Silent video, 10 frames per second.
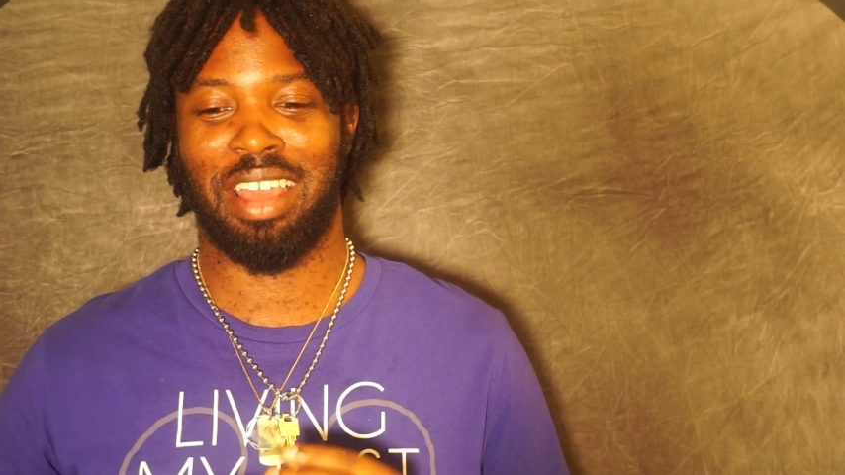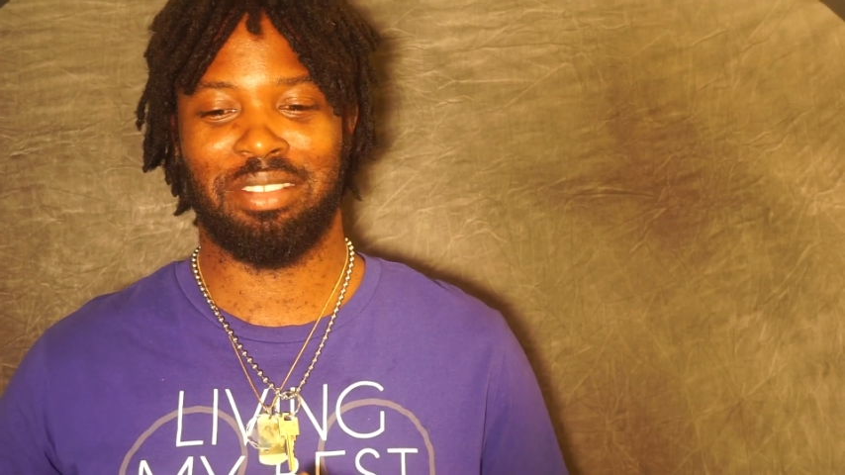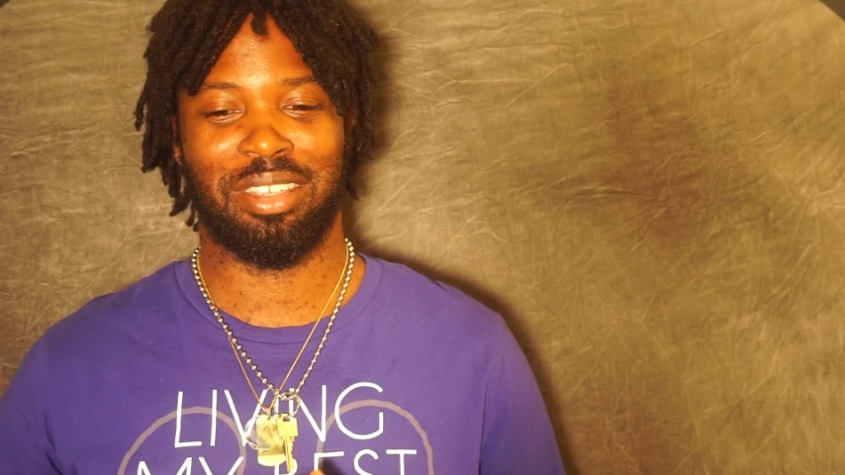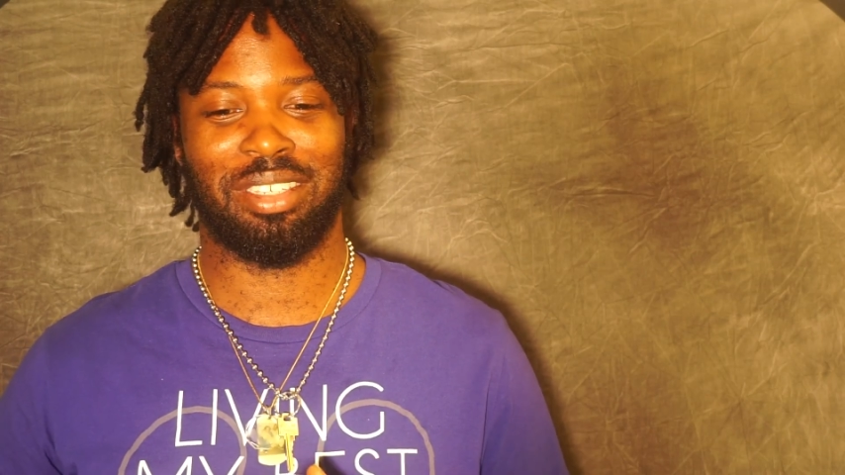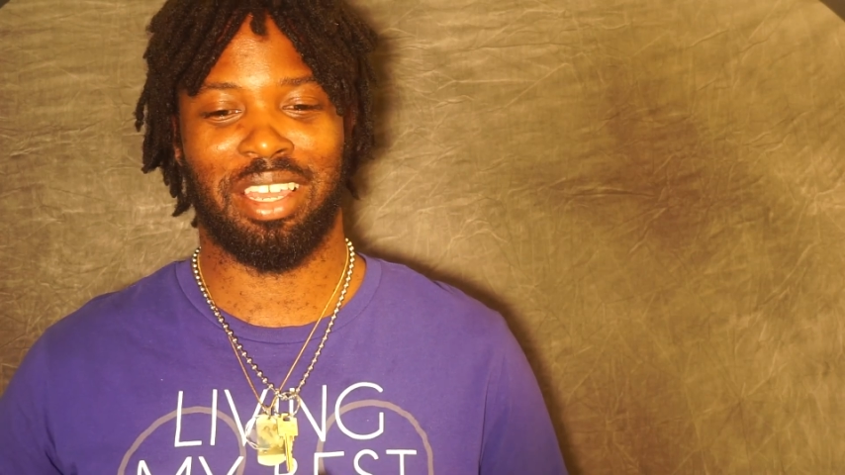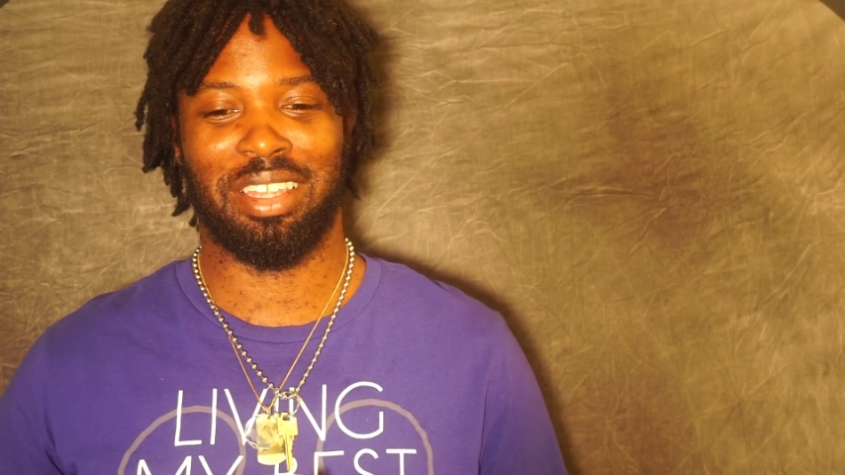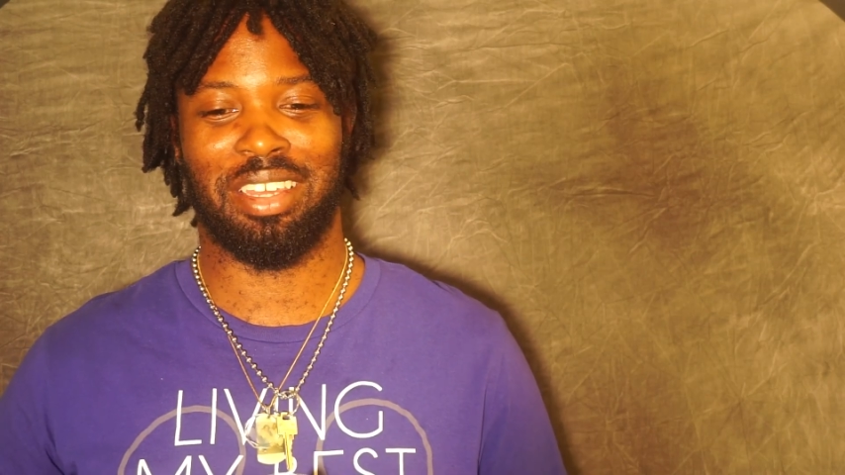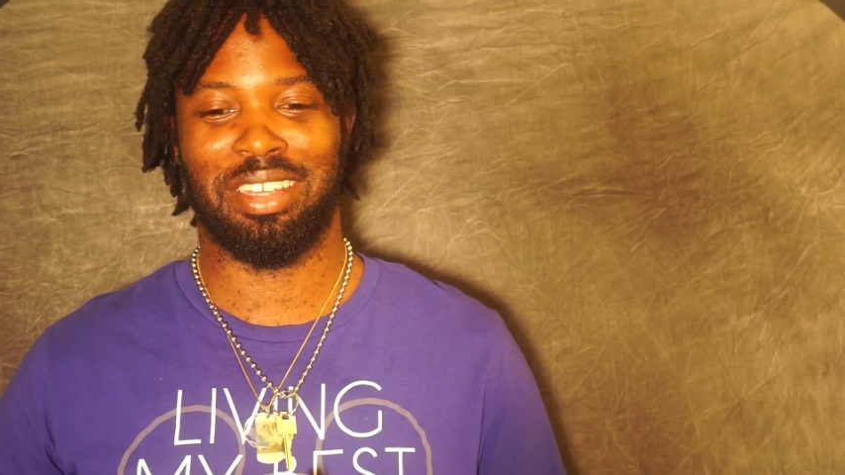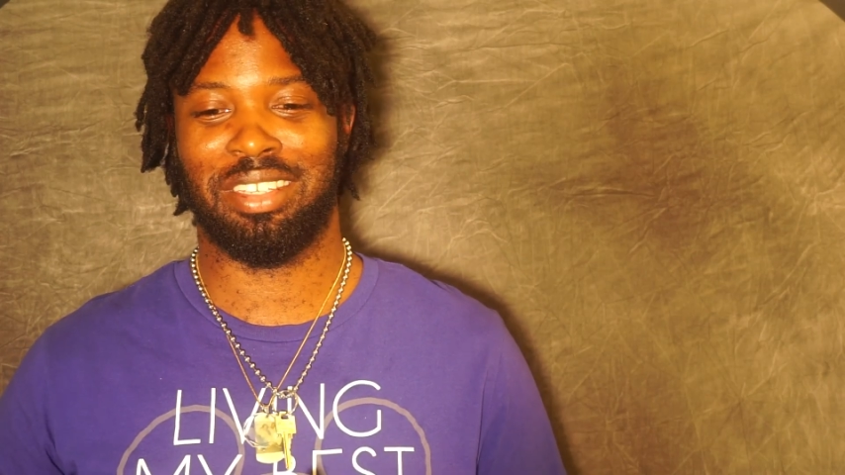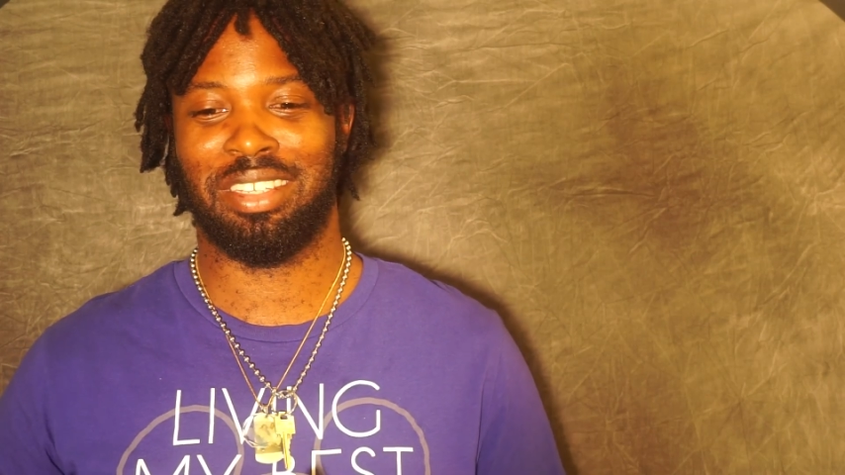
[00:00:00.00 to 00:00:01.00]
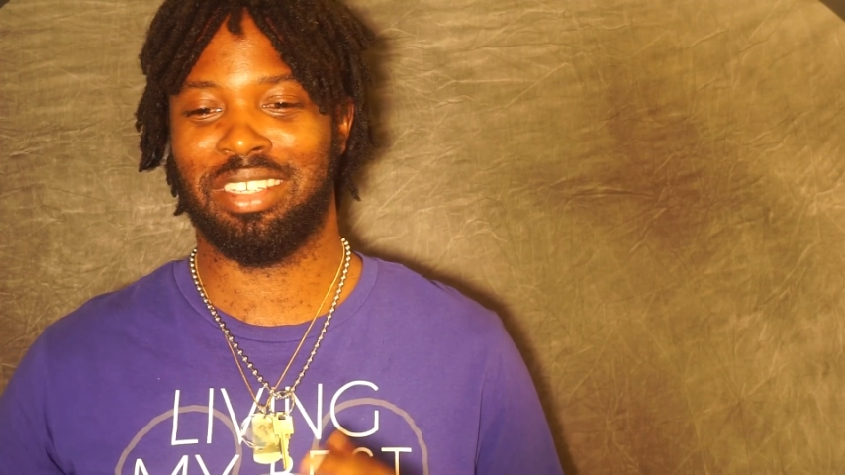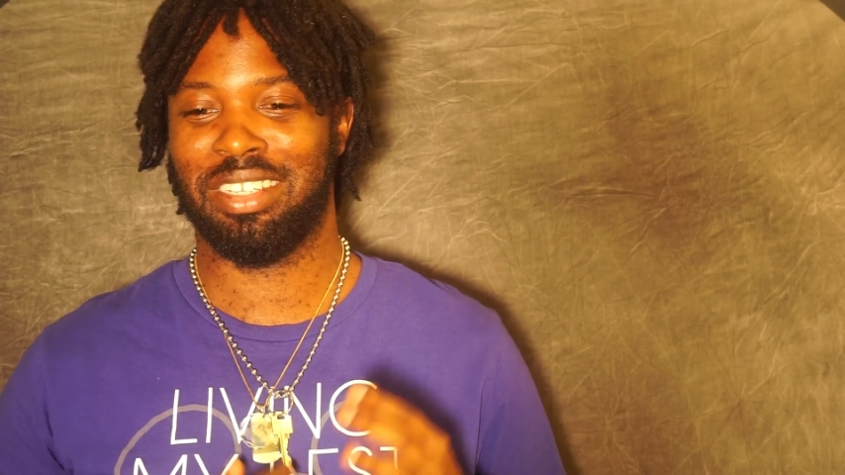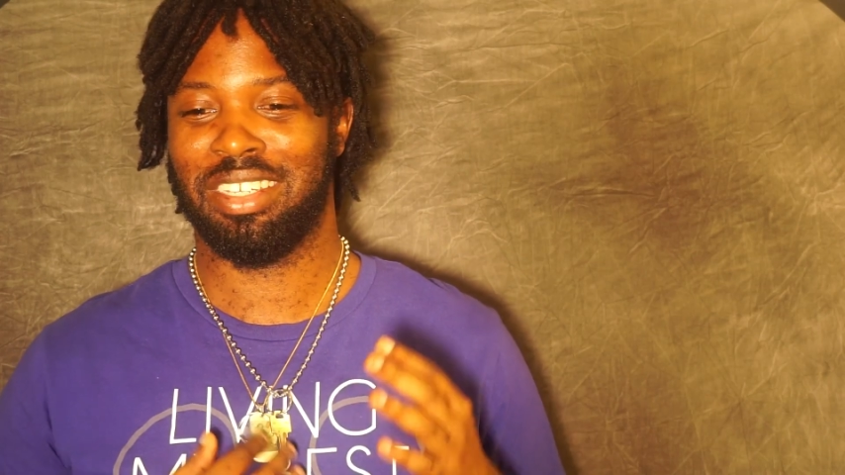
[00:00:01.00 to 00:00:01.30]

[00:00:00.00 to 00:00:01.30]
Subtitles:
have to say this.